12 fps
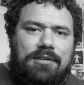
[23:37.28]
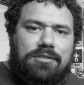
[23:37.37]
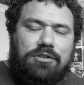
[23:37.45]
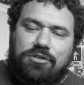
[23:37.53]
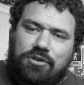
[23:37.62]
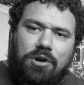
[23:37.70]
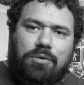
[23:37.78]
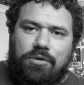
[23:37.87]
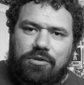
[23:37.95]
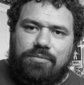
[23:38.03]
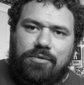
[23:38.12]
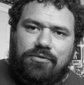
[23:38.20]
the Star
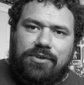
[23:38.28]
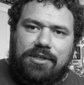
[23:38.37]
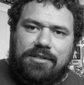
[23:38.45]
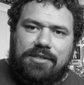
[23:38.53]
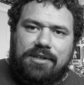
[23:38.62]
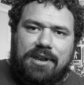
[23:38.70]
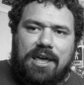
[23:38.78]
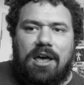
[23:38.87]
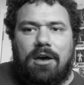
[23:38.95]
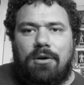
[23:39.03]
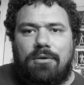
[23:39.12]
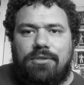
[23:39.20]
Wars movies and
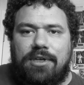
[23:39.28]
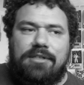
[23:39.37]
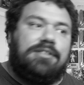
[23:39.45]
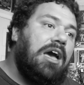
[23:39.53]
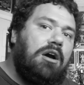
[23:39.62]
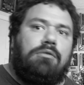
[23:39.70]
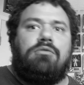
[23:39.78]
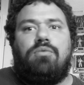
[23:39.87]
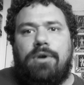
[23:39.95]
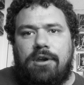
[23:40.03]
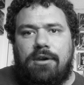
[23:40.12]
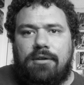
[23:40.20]
how they sound
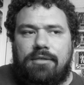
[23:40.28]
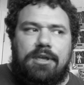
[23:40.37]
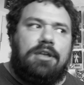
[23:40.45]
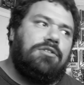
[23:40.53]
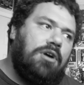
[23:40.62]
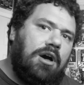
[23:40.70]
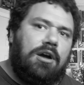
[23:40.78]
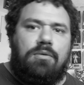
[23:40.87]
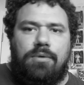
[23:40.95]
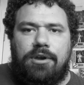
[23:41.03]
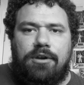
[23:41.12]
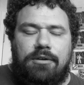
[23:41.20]
weird and they
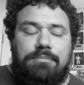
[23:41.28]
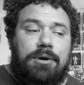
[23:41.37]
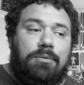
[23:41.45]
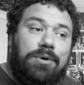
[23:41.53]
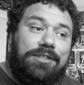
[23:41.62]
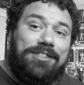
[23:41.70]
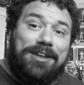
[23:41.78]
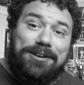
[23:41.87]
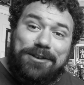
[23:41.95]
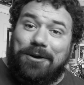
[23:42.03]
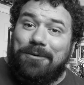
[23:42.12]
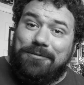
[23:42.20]
talk weird. But when they
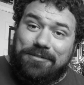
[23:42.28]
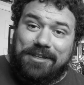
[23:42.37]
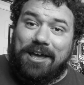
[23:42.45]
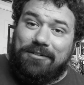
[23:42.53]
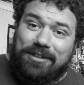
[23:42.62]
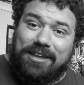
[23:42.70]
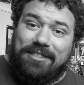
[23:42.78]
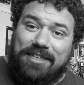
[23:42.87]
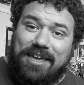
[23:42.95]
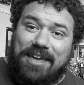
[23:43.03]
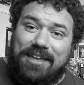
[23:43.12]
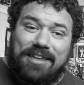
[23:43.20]
don't sound like
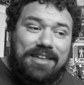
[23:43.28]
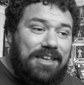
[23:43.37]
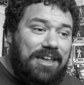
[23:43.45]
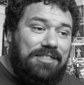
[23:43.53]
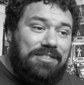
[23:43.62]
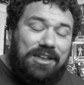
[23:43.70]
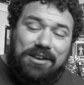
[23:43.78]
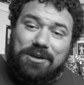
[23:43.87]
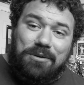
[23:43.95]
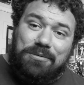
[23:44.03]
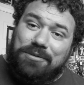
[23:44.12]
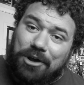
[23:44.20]
that and they
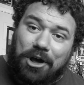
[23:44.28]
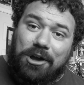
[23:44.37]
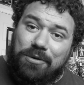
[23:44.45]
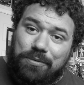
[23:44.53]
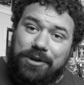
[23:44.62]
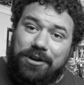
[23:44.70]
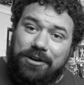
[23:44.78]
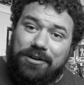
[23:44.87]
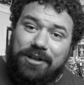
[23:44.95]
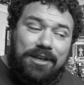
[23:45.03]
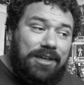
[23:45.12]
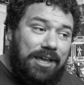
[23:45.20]
don't talk
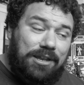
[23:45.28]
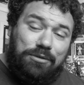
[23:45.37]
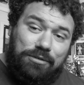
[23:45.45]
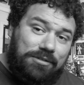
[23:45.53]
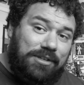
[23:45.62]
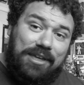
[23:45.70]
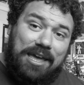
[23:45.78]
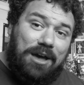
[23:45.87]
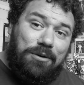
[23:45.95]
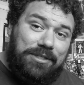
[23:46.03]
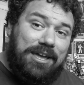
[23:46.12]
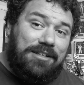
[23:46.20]
weird and you see
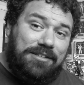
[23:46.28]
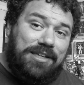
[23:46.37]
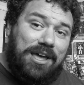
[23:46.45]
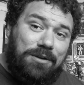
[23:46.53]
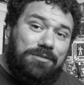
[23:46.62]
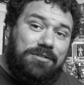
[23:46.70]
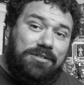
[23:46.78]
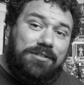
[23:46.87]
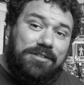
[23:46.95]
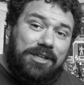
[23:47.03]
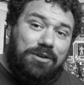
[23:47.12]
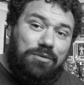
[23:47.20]
how that sounds in the
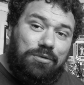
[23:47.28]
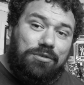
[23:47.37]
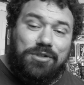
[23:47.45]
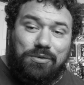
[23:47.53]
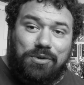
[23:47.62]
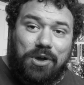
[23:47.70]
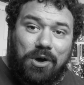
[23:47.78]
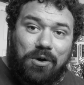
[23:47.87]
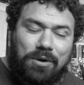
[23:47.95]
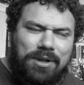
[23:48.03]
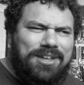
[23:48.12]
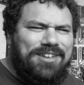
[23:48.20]
sequels, you
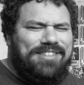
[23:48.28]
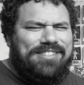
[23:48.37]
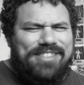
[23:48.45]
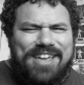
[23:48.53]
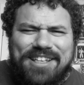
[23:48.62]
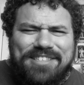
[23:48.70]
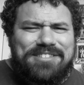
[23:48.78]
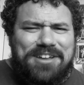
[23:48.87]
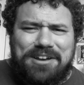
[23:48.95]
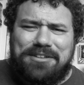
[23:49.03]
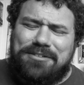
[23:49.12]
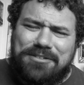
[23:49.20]
go, that's
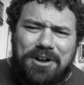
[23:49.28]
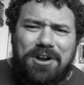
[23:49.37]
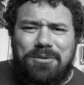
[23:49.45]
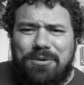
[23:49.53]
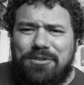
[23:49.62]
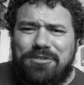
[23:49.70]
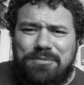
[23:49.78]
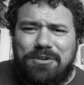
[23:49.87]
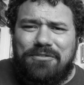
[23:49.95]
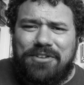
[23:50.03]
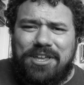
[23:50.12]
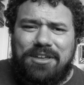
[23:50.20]
not a Star Wars
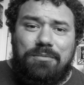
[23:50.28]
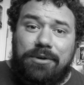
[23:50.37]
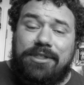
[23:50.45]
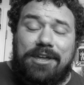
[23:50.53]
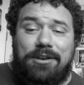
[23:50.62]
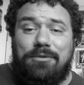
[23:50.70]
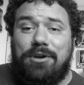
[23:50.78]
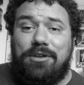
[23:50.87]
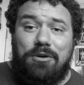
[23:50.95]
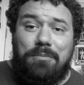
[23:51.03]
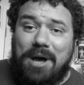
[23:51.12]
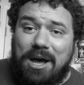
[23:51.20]
movie when they do a
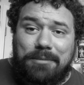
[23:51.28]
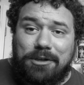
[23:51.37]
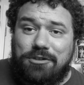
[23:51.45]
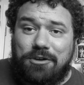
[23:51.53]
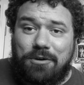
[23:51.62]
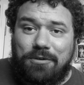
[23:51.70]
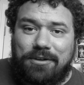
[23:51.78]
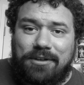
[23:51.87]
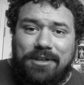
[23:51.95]
Yo Mama joke.